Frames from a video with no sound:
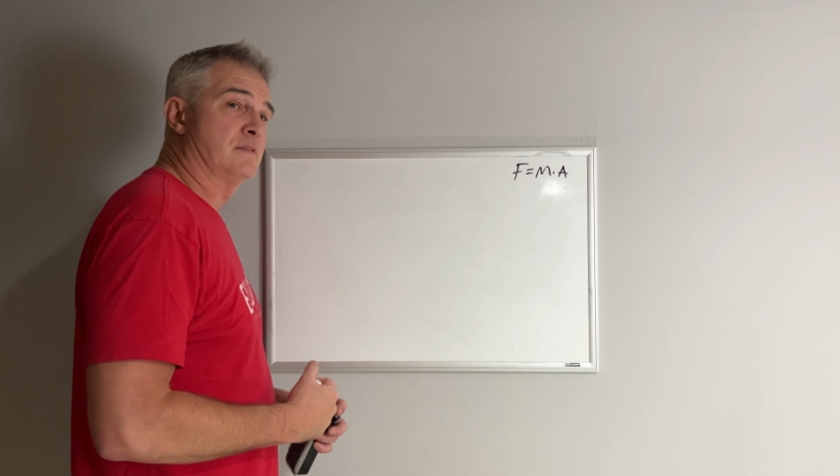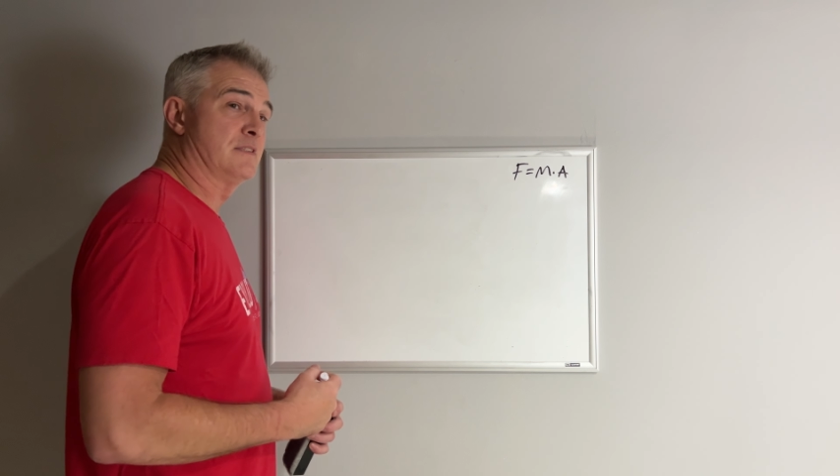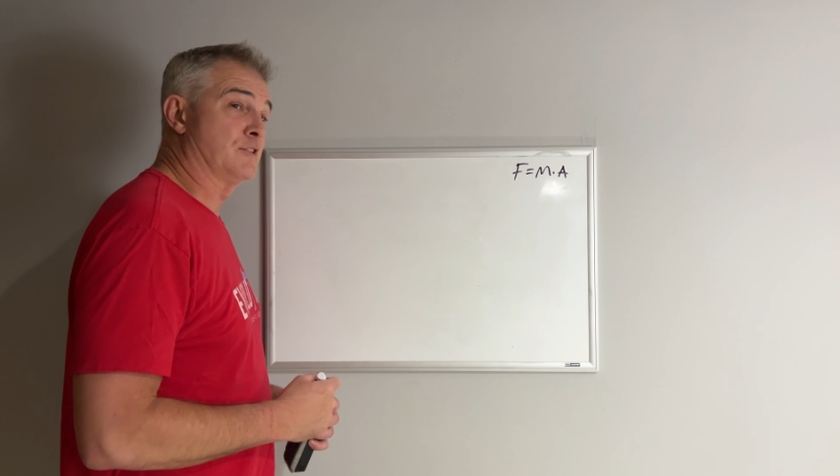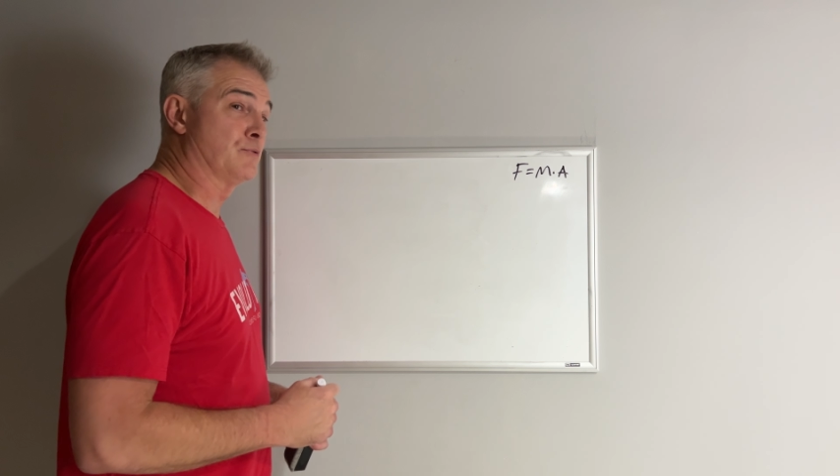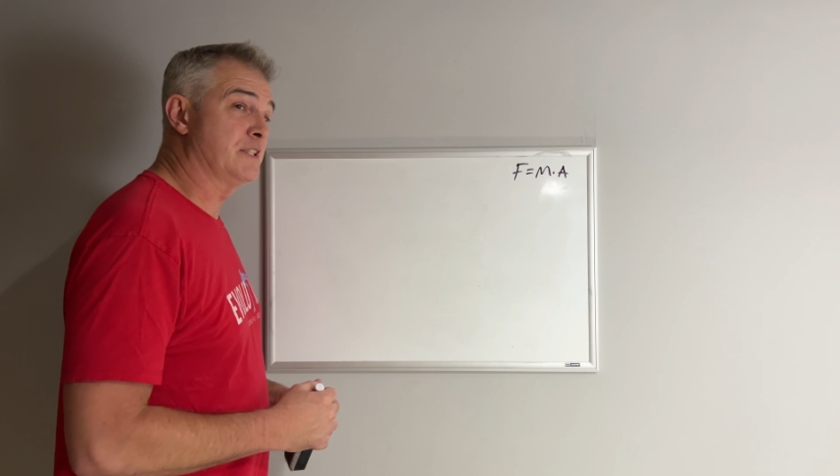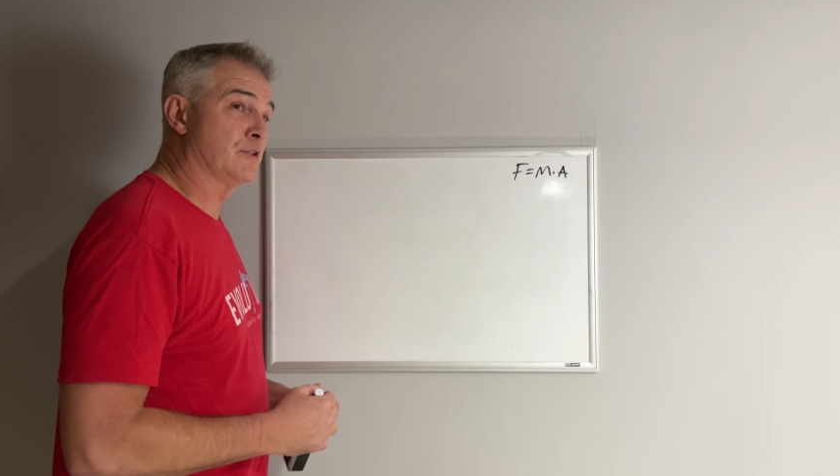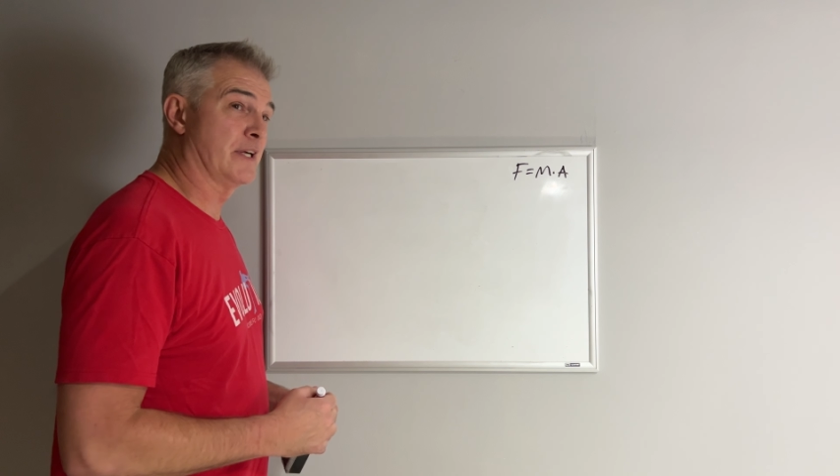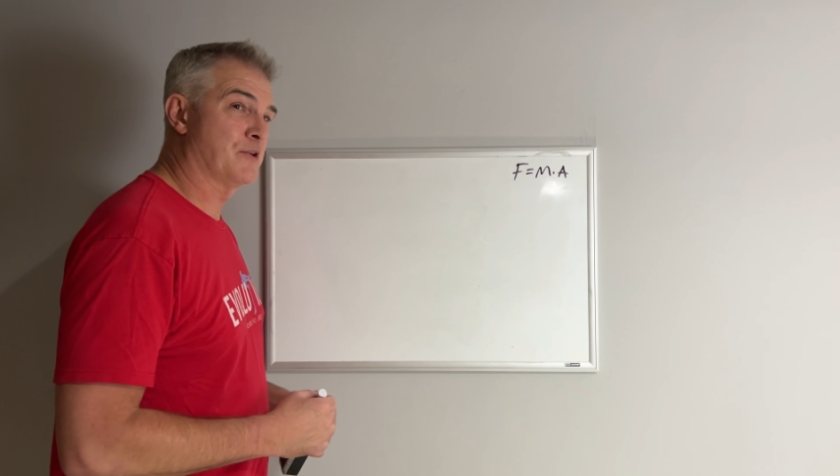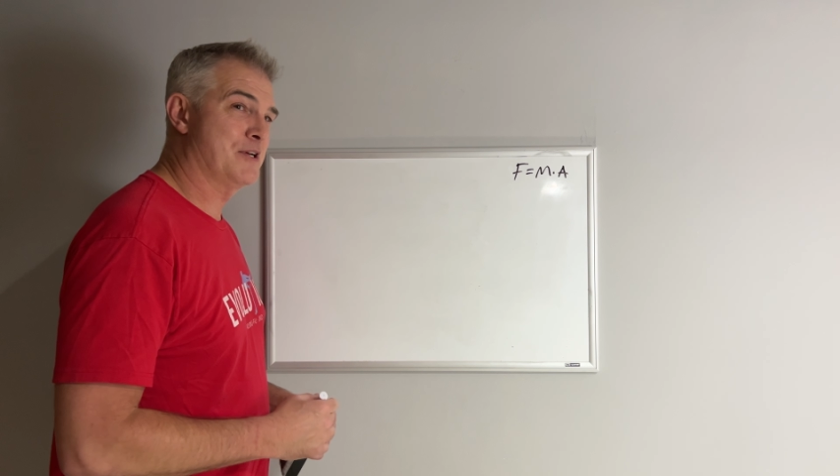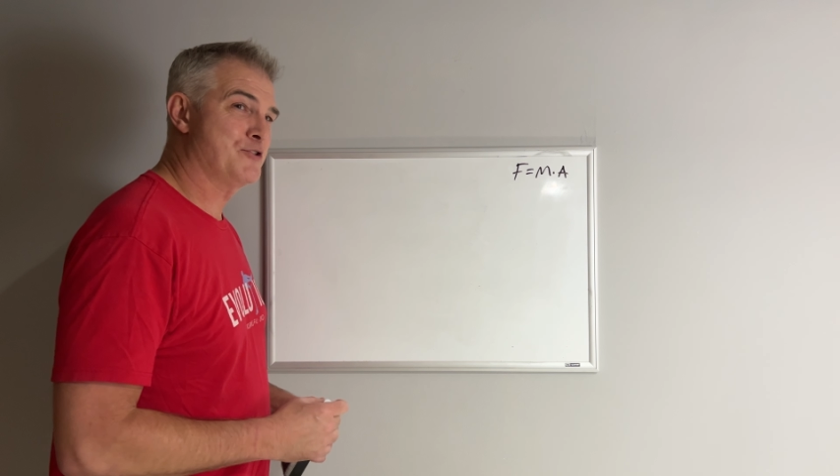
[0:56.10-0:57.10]
is a really
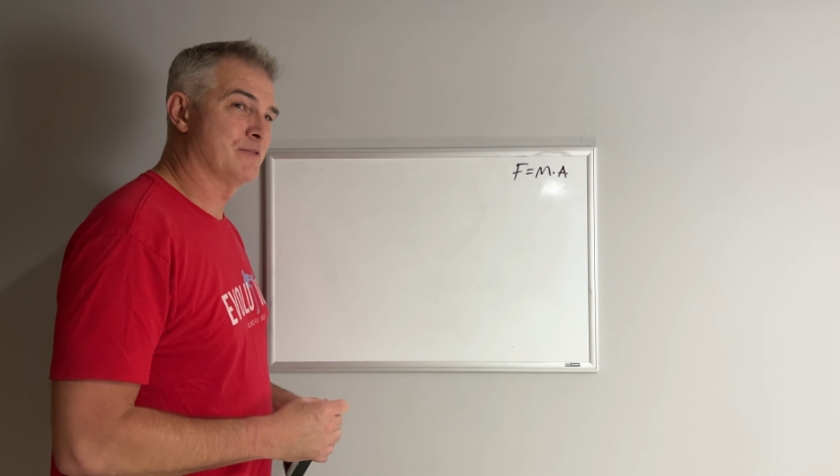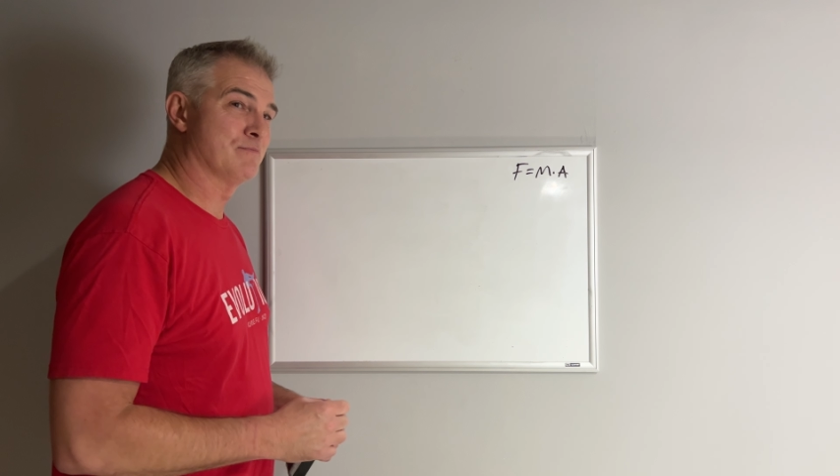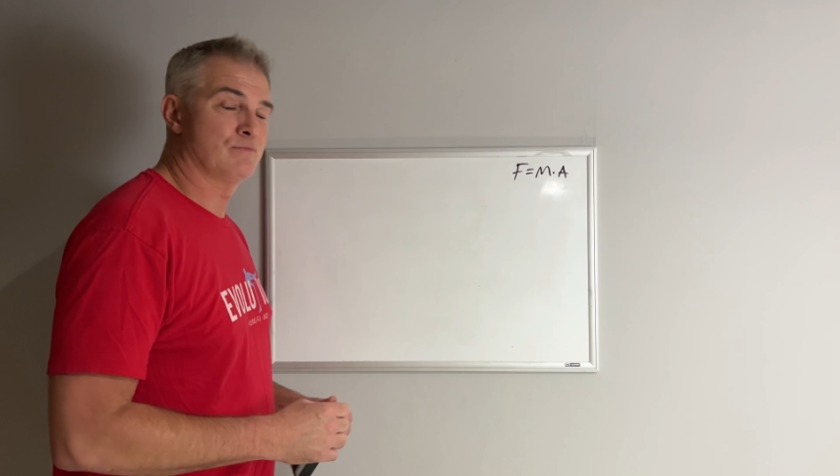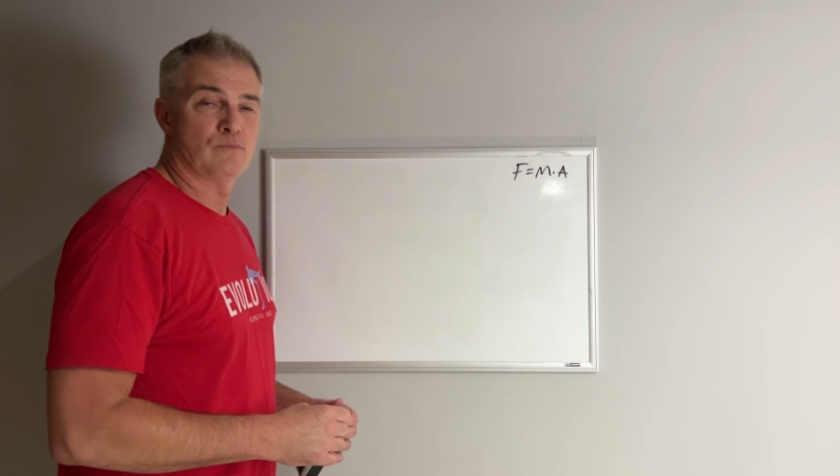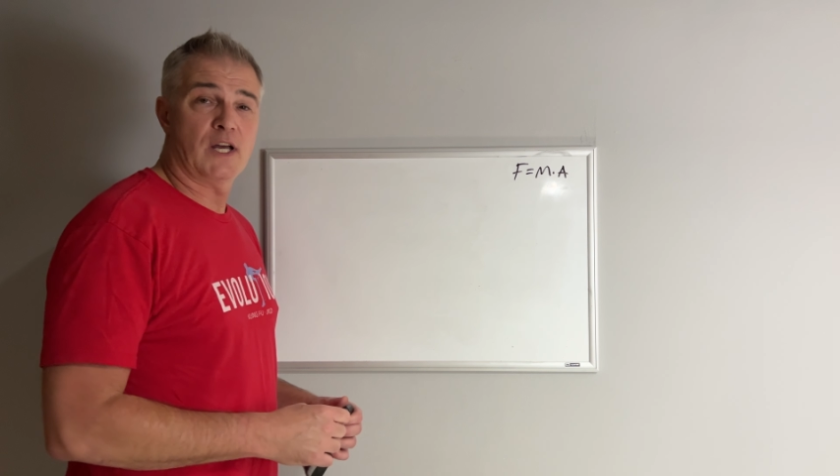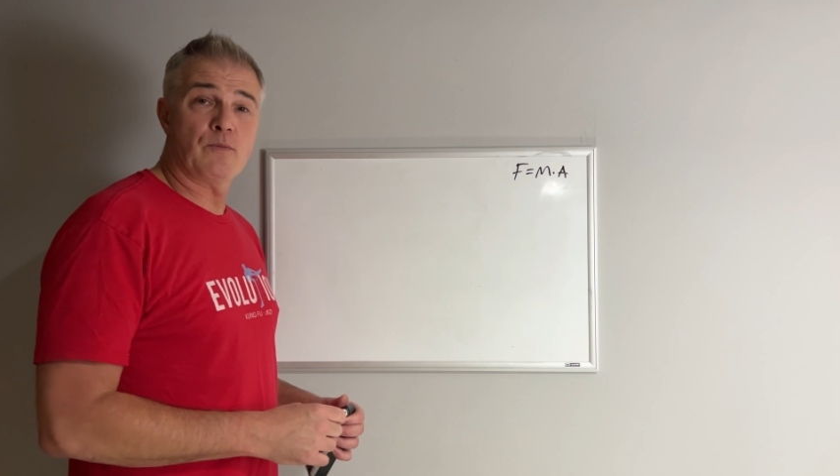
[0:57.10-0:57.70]
great question. And